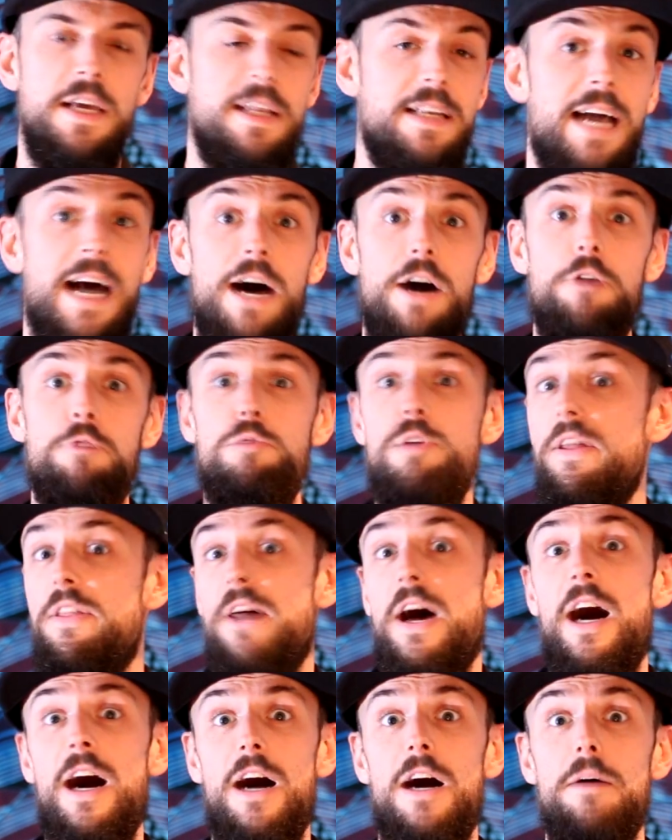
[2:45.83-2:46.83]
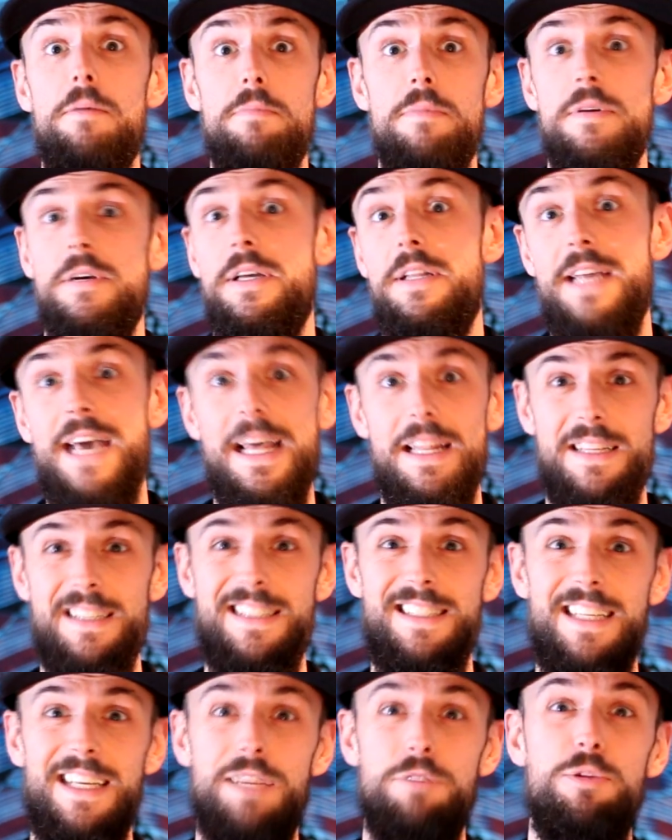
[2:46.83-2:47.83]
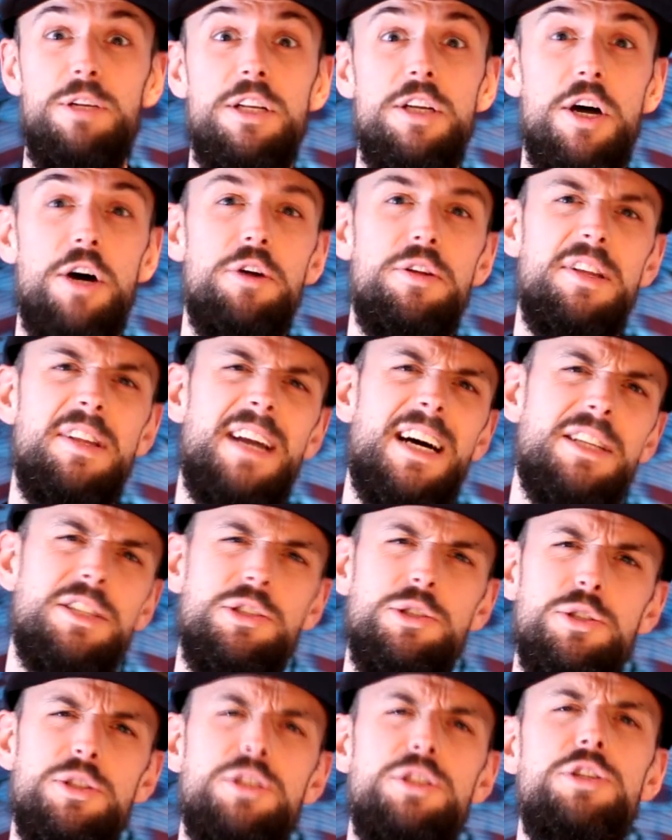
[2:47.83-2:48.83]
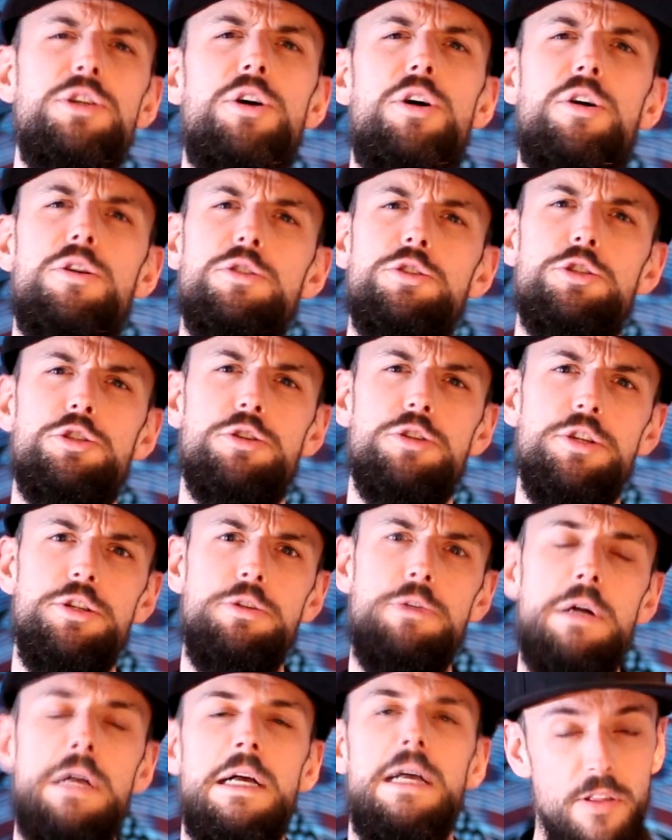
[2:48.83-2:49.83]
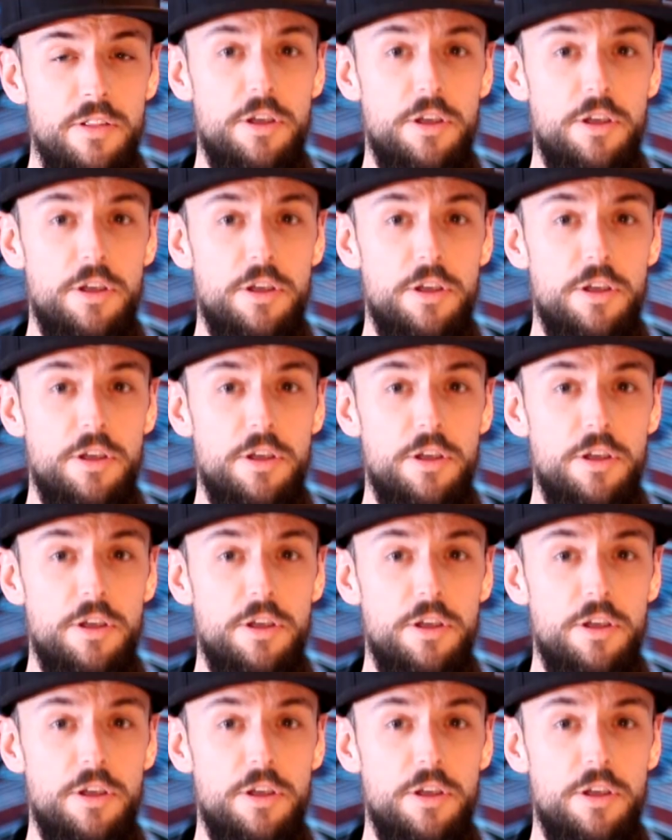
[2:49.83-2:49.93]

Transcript: Now, with harm and LSD, we know that that's just not true.